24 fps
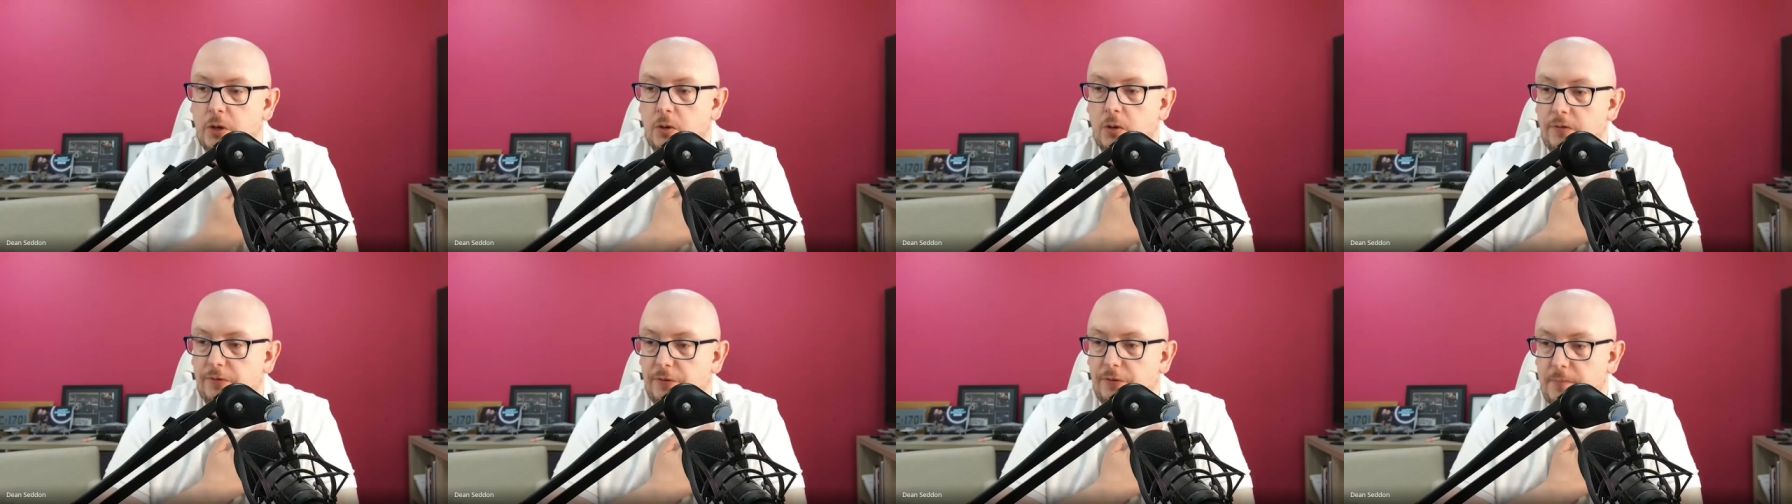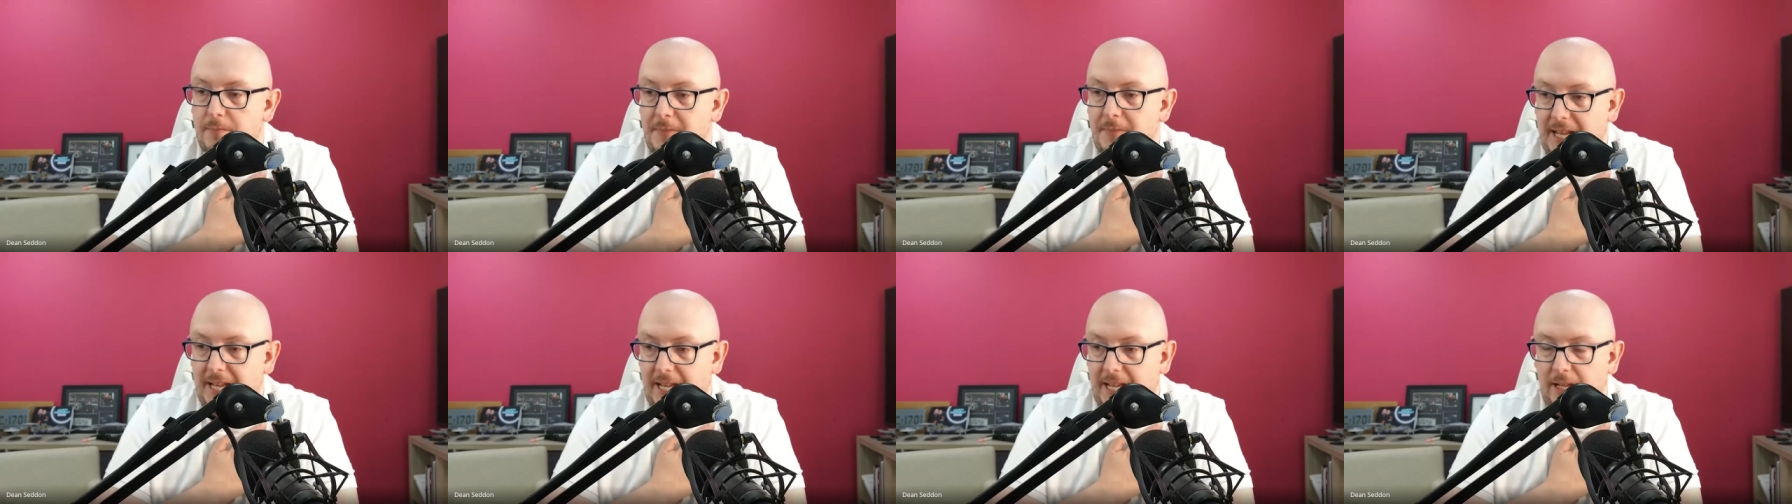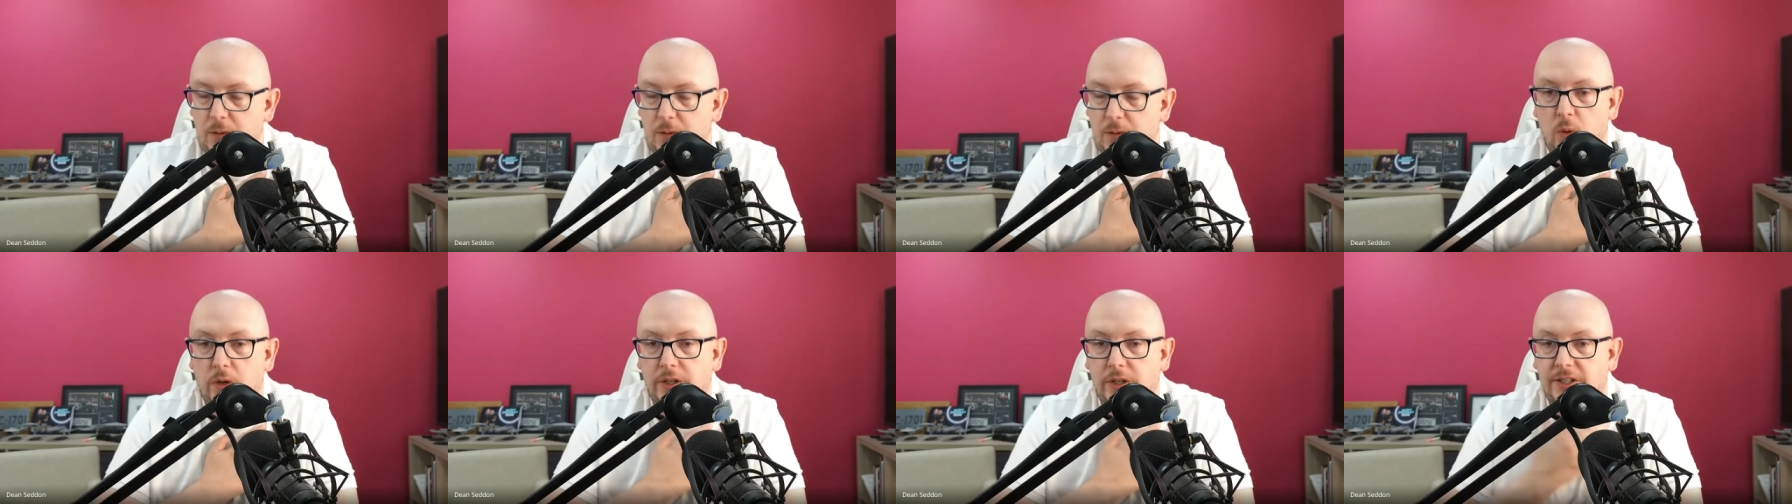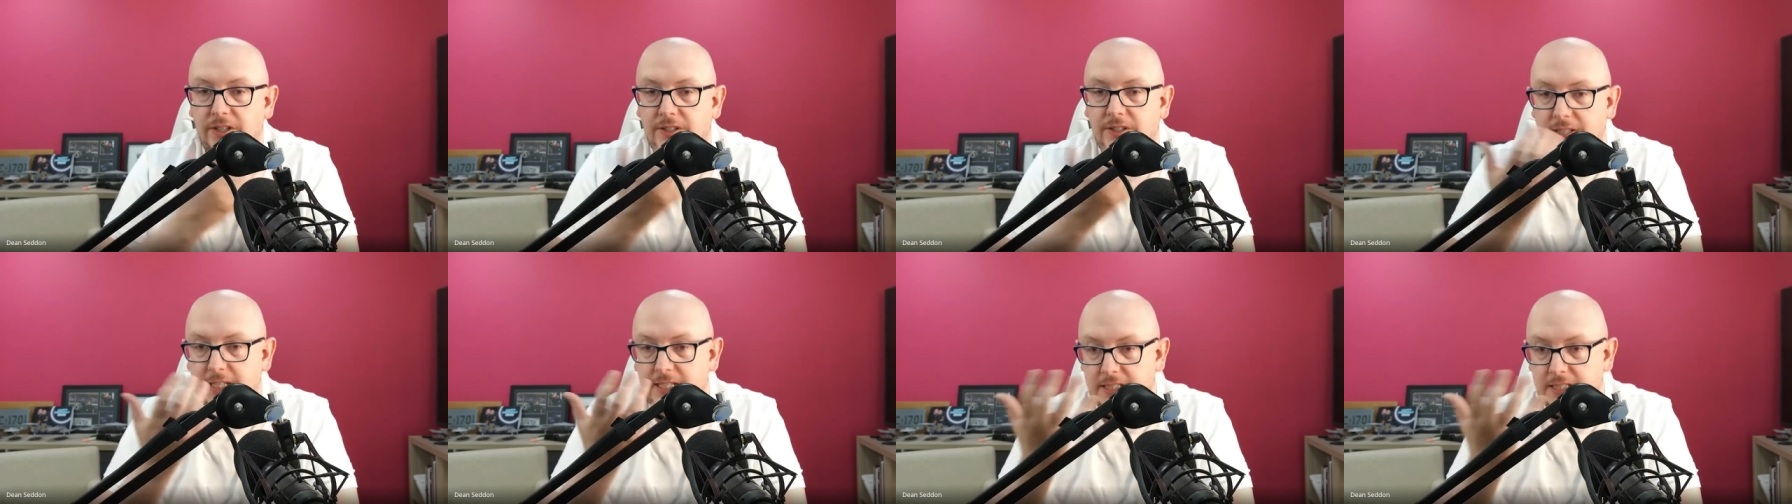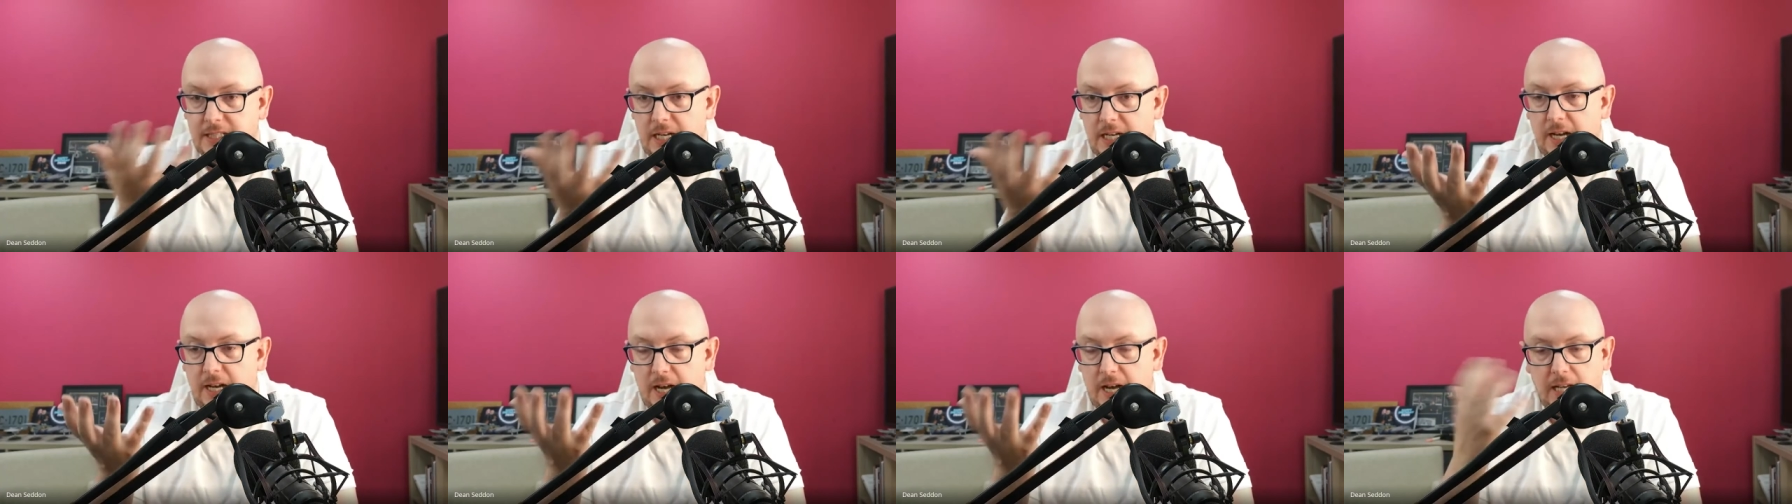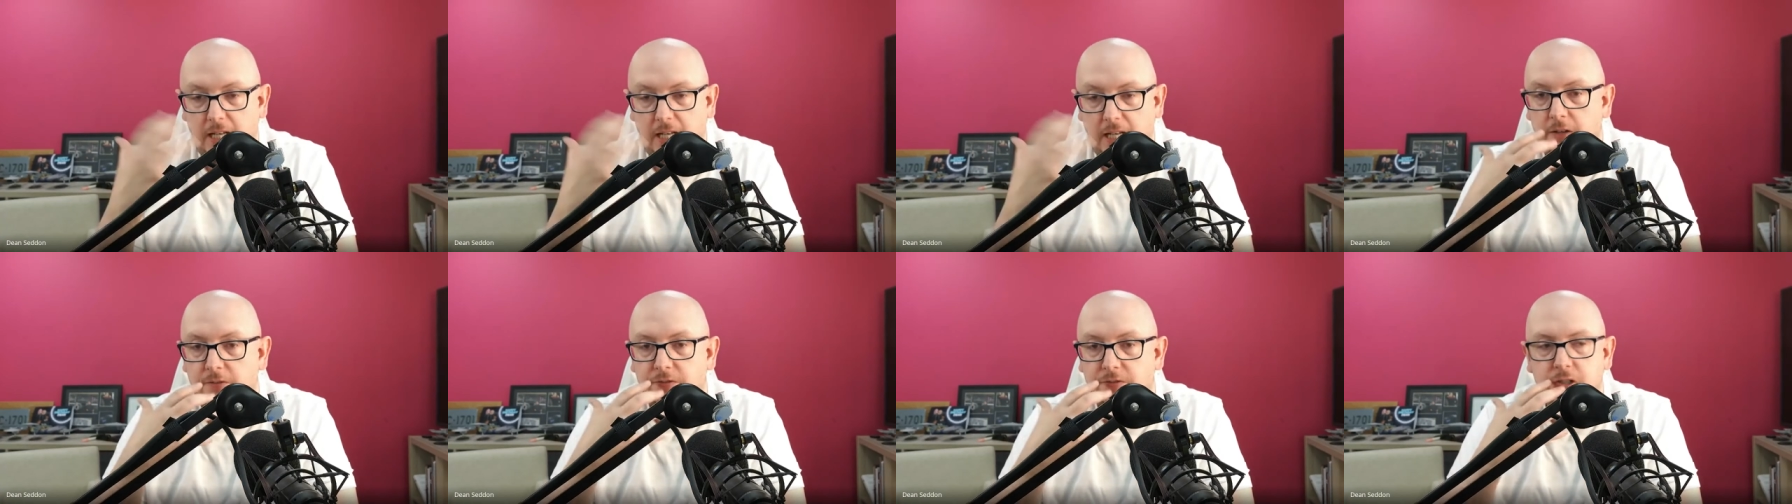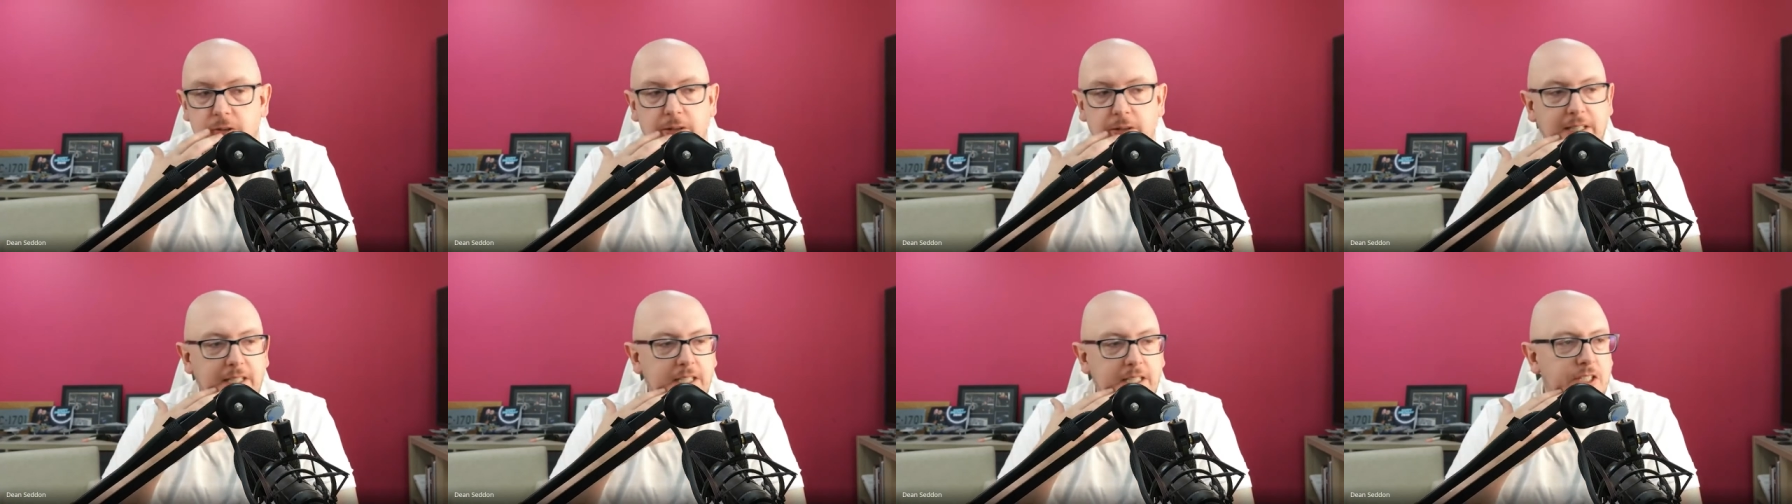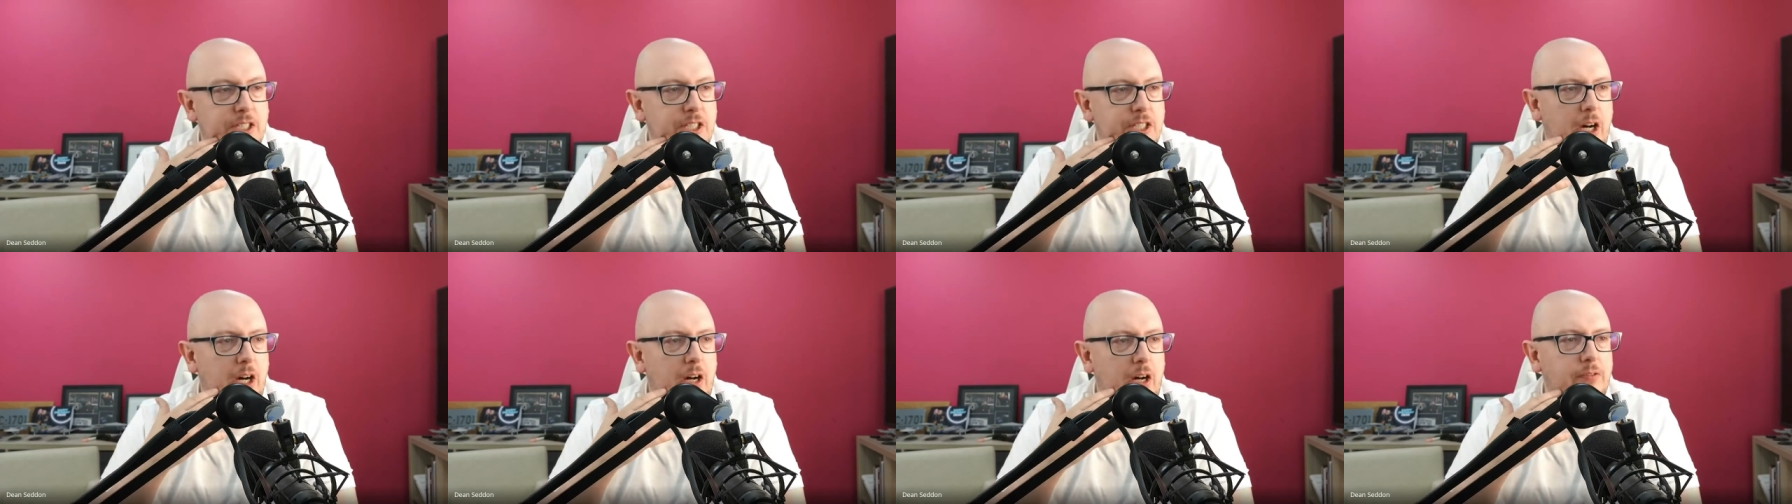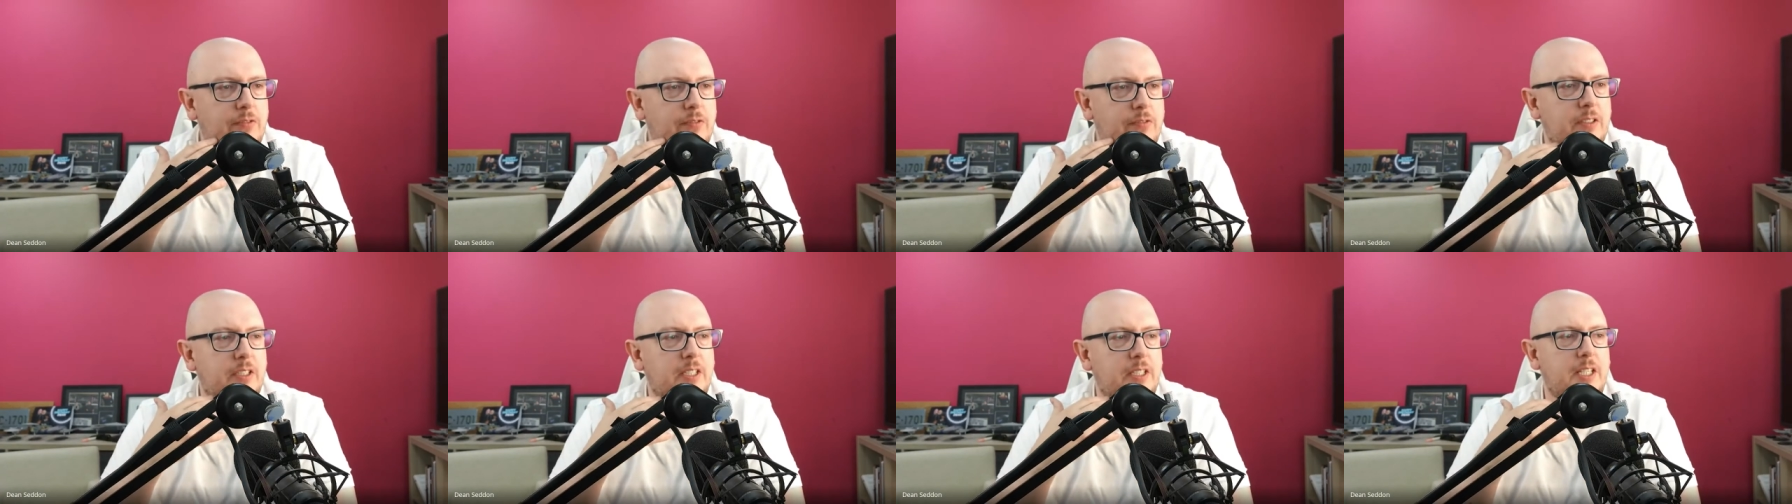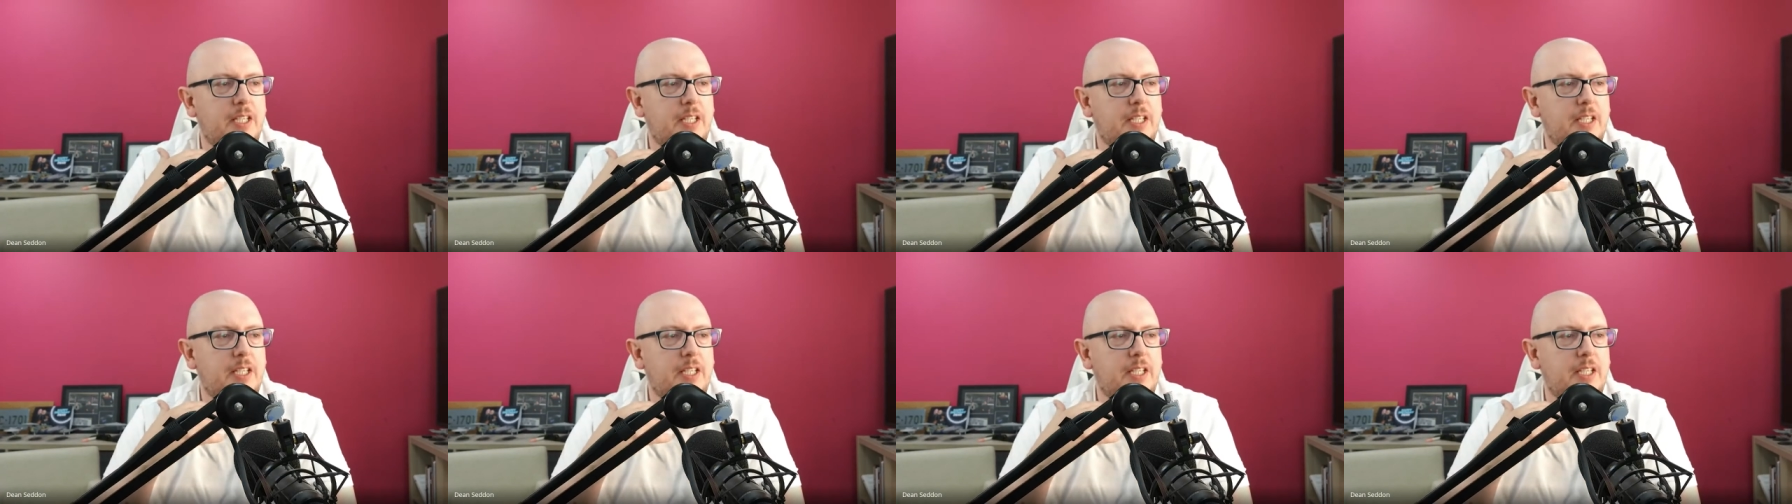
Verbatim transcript: for me, one of the things I, I love doing this stuff,